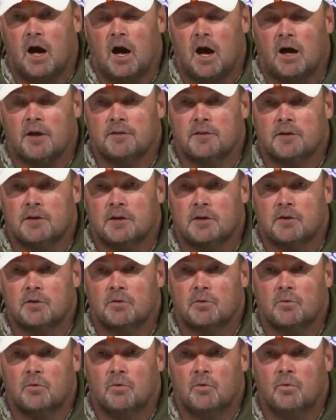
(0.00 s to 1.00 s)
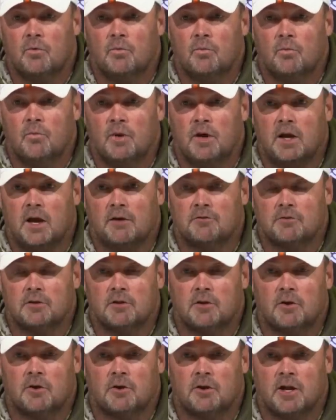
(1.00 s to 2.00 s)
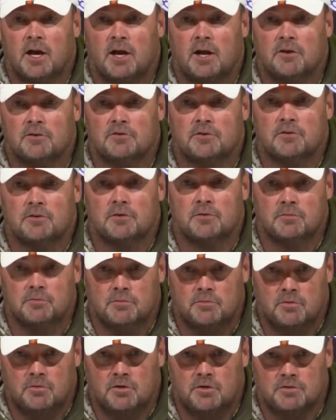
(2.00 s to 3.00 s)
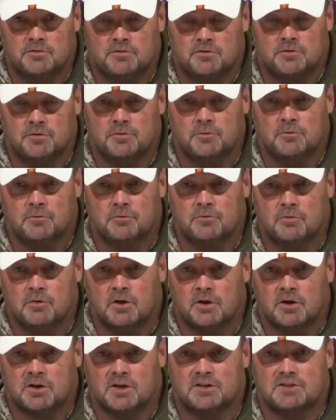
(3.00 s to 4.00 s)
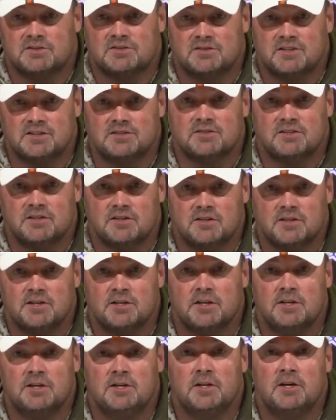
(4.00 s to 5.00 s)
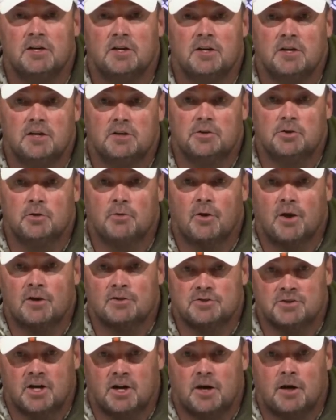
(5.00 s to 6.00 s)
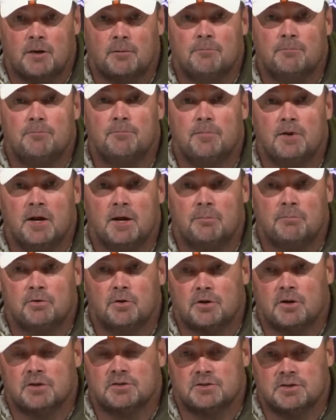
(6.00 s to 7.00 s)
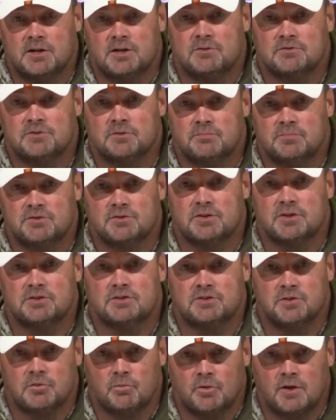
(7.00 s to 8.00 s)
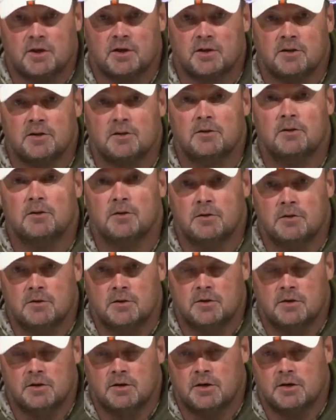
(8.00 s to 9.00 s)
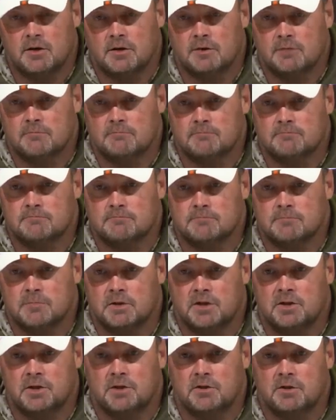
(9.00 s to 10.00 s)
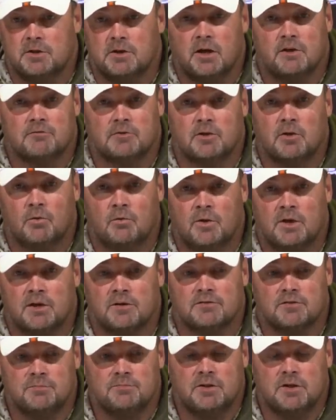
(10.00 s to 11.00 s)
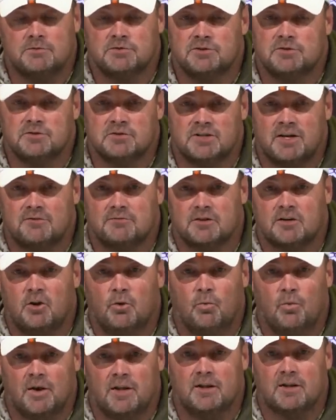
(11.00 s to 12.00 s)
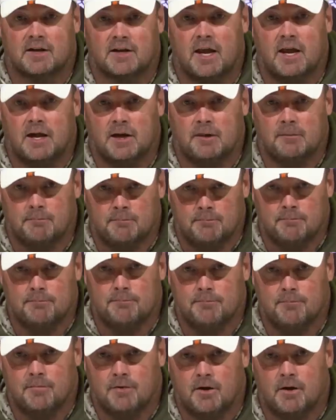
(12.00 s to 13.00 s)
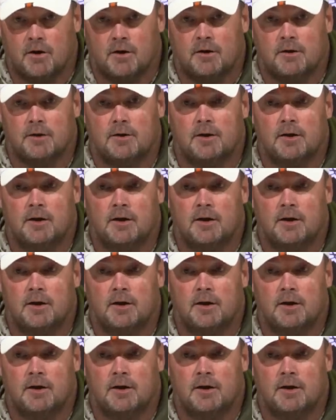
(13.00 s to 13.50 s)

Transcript: I think we have to learn how to consistently do our job and put ourselves in position to win. And then you have to go win. Sometimes you just have to go win the game, all right?